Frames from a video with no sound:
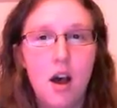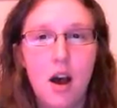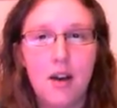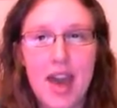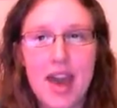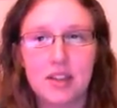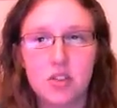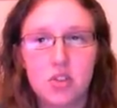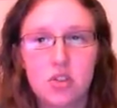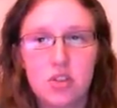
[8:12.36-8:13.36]
Okay,
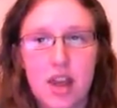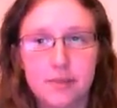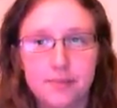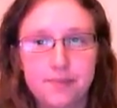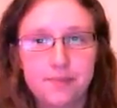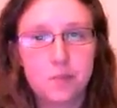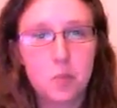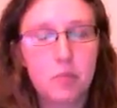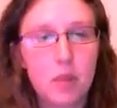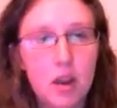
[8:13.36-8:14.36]
so
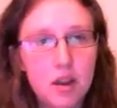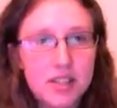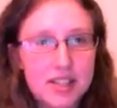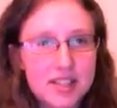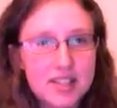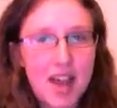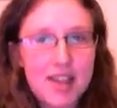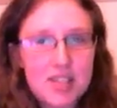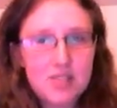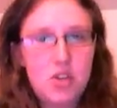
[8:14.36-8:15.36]

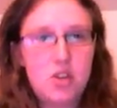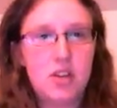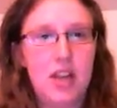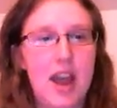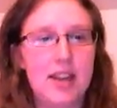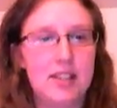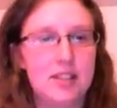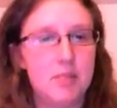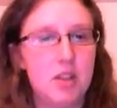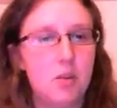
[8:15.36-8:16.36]
size of nuclei is
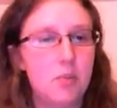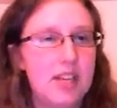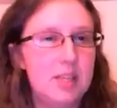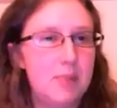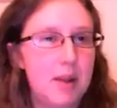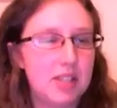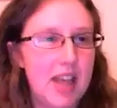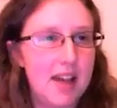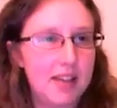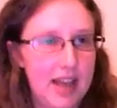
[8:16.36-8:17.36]
something that we need to be able to
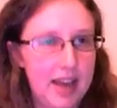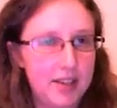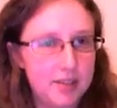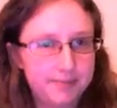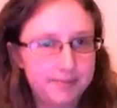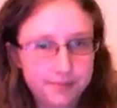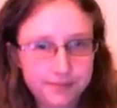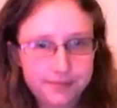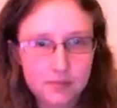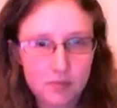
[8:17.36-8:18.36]
calculate.
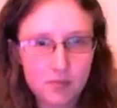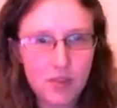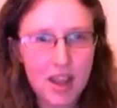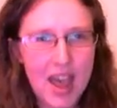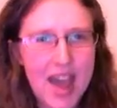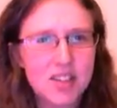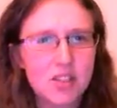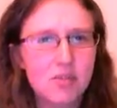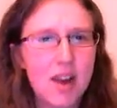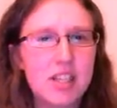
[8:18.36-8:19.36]
And
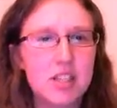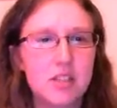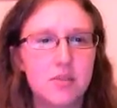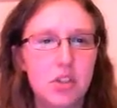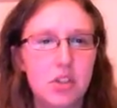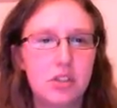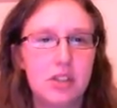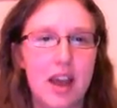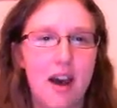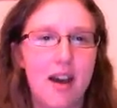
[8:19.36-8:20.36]
the radius of the
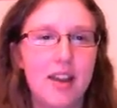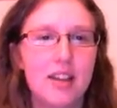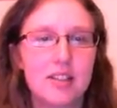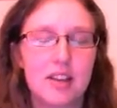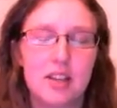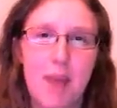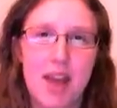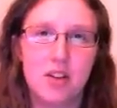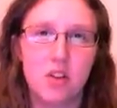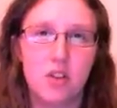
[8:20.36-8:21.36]
nuclei is going to
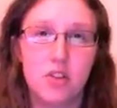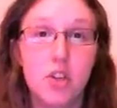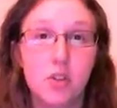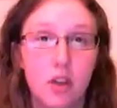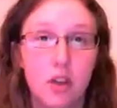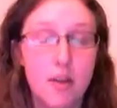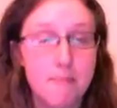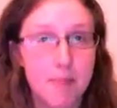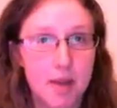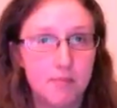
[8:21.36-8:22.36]
depend on the nucleon
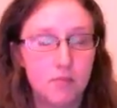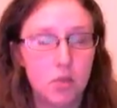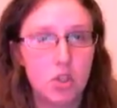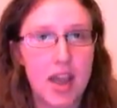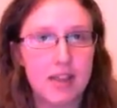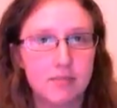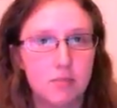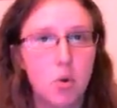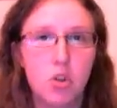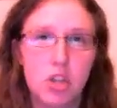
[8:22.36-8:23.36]
number. So
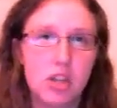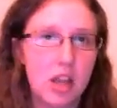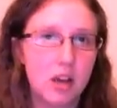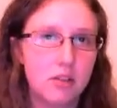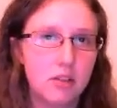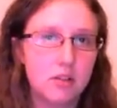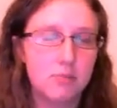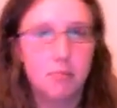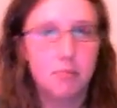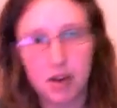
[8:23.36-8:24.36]
more nucleons,
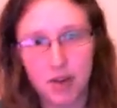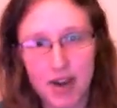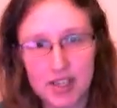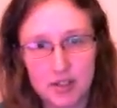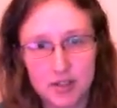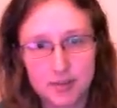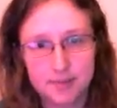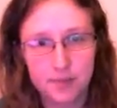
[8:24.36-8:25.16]
bigger radius.